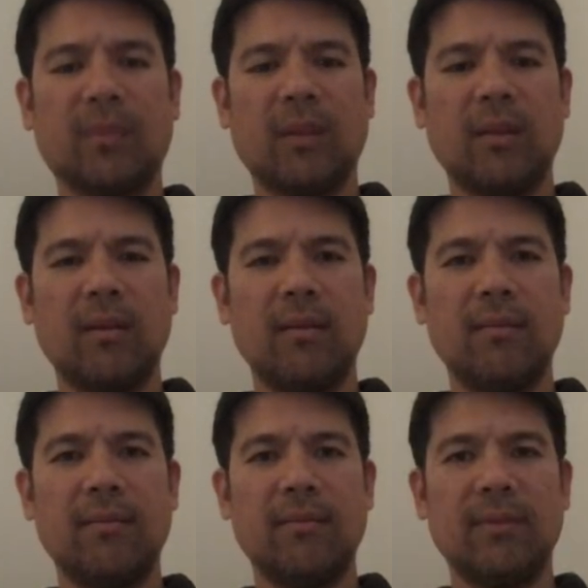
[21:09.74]

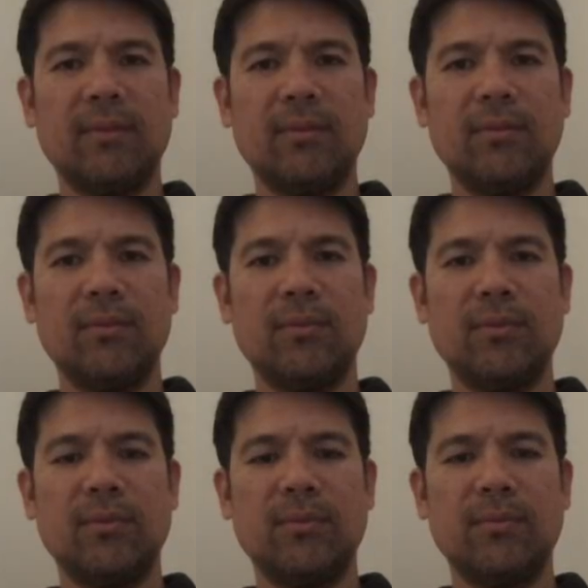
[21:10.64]
And
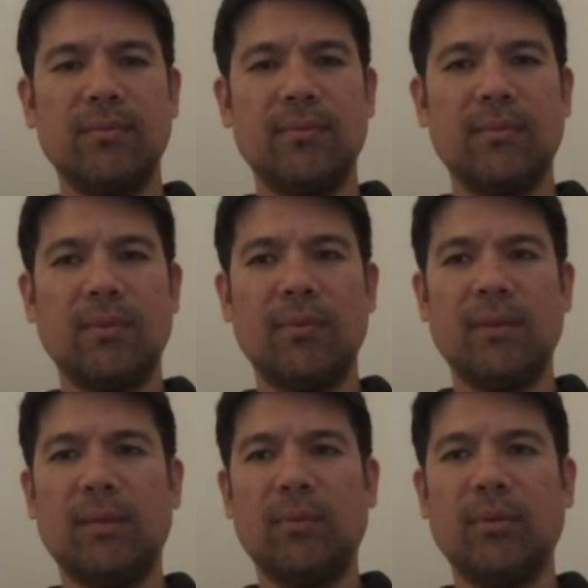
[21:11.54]
do
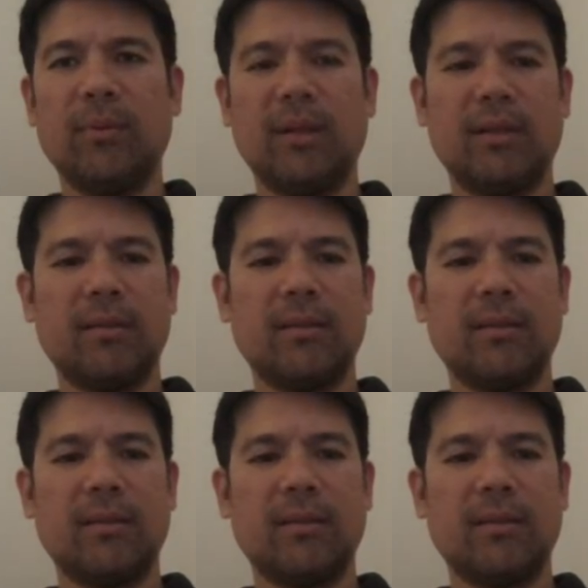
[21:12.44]
not bookmark.